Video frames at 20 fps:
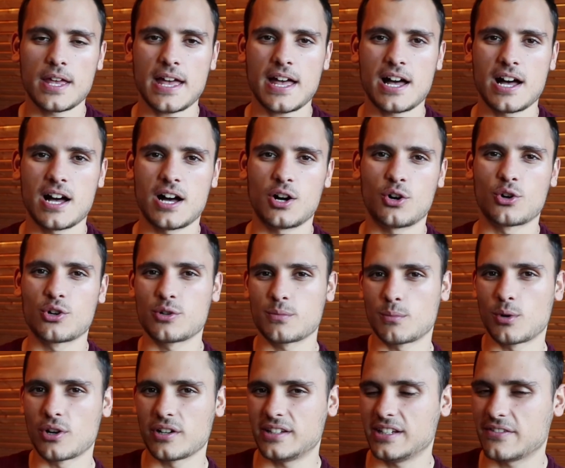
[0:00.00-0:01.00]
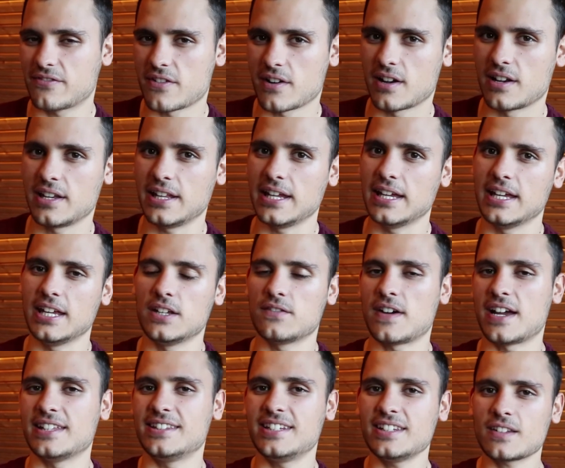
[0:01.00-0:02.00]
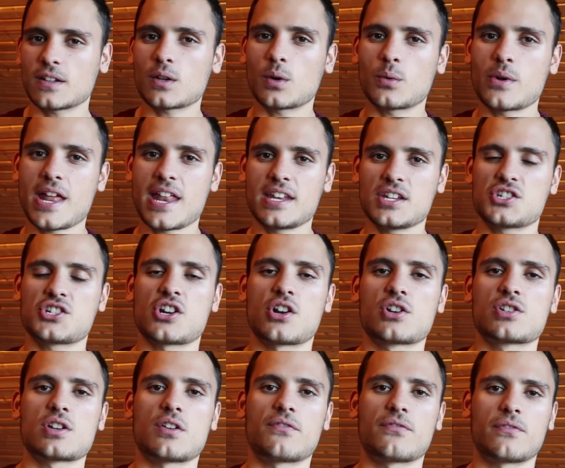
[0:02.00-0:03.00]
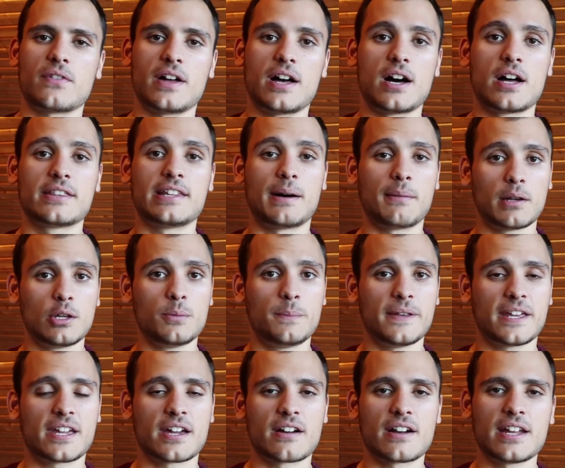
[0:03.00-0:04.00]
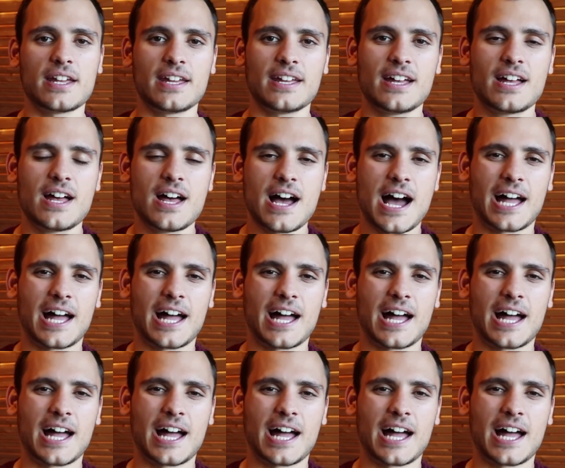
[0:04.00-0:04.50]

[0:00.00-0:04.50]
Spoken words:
Or more differently, if I didn't own any shares of WP Carey,